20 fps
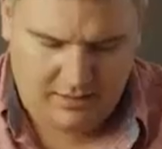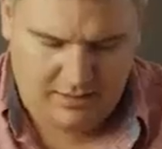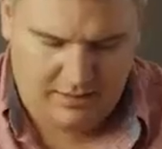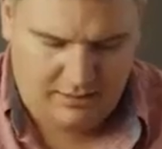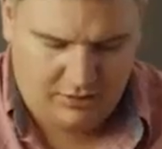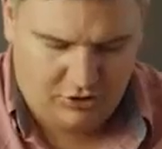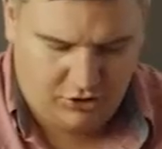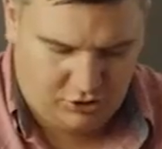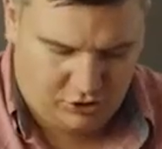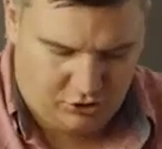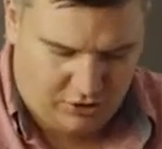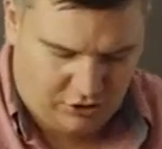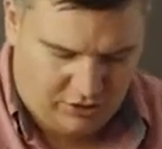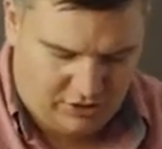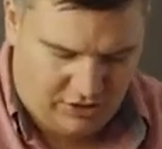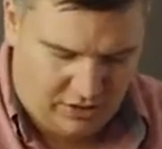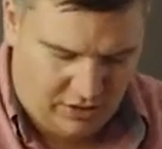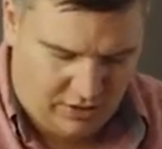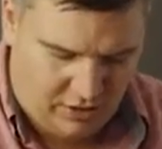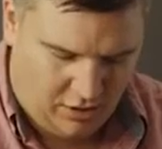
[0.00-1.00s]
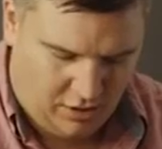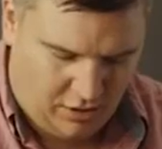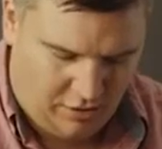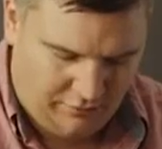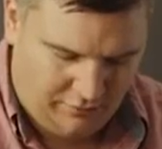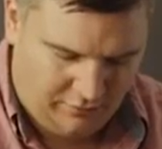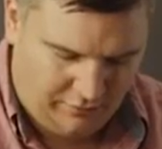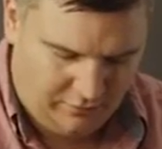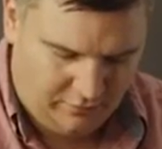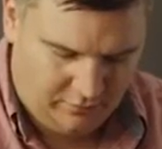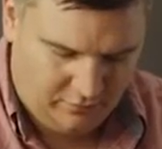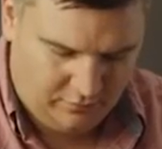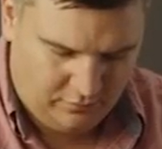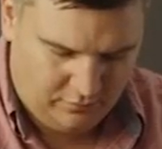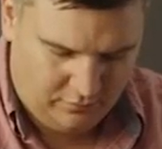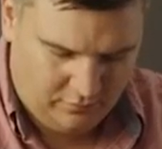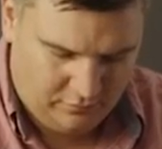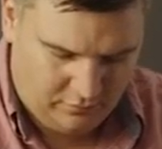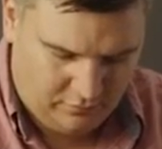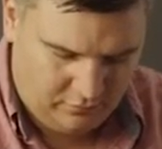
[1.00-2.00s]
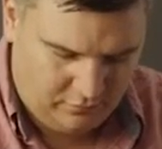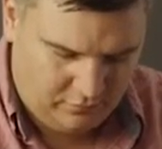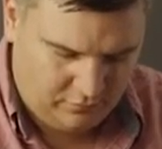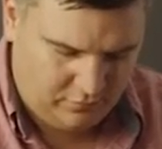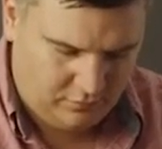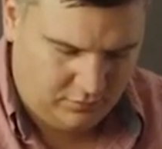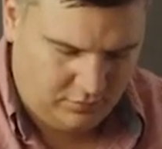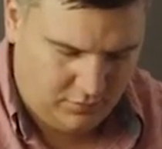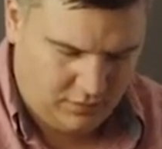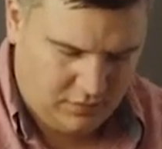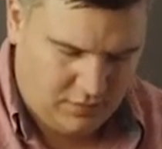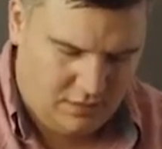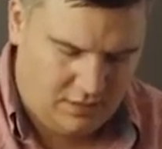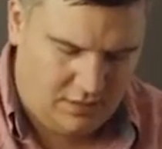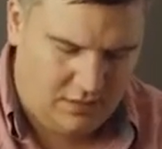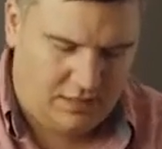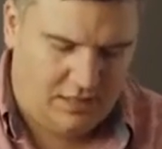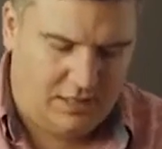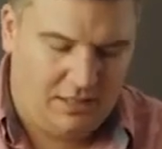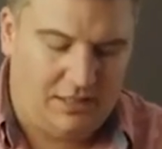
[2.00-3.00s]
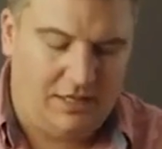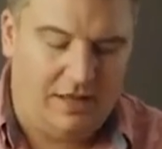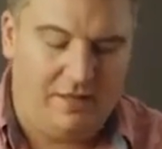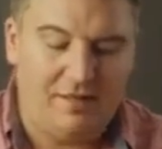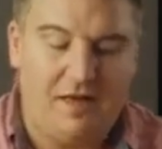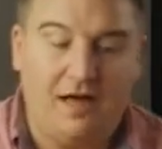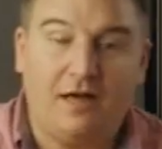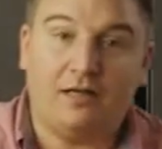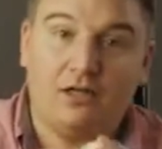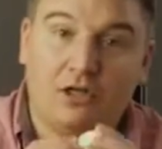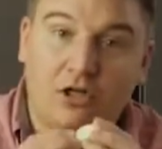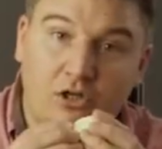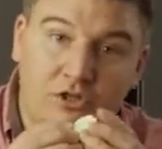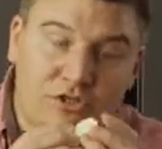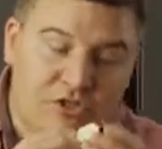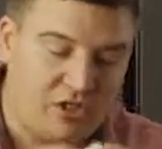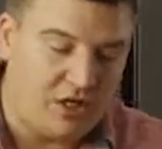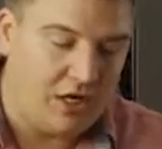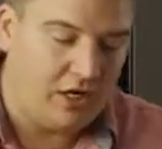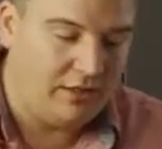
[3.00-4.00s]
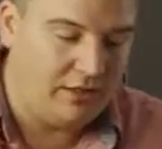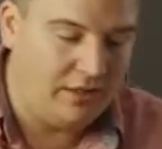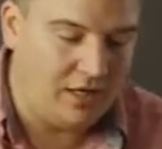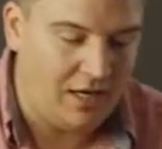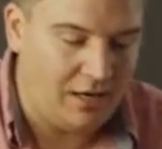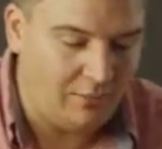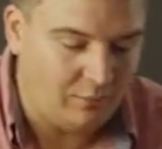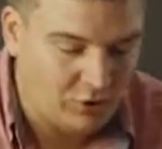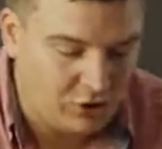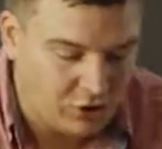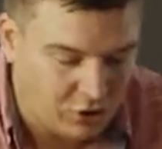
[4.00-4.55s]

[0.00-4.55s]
then just cut it in half. And then that cut side there, we're just